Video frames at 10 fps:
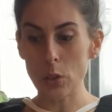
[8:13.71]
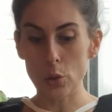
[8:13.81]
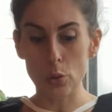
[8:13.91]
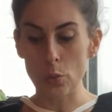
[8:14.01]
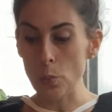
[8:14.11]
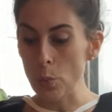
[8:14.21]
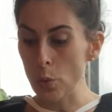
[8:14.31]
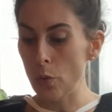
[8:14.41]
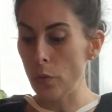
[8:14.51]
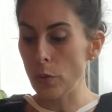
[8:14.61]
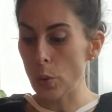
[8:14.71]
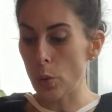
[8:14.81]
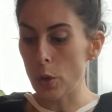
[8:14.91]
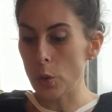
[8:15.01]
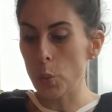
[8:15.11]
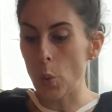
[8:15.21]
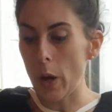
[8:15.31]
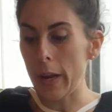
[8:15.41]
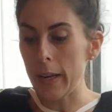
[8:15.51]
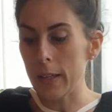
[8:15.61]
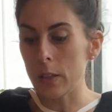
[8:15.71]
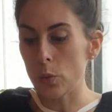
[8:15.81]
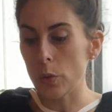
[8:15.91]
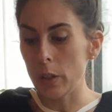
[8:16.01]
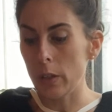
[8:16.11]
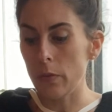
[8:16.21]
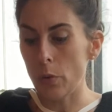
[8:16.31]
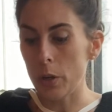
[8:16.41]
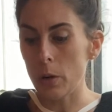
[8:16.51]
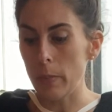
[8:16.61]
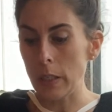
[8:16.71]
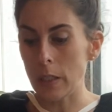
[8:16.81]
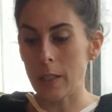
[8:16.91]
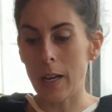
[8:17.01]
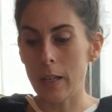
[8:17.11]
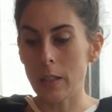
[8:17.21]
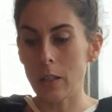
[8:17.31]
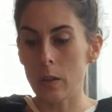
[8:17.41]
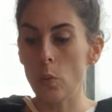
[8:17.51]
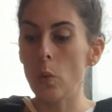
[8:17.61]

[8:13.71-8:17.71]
to move towards what is really for your best and highest good.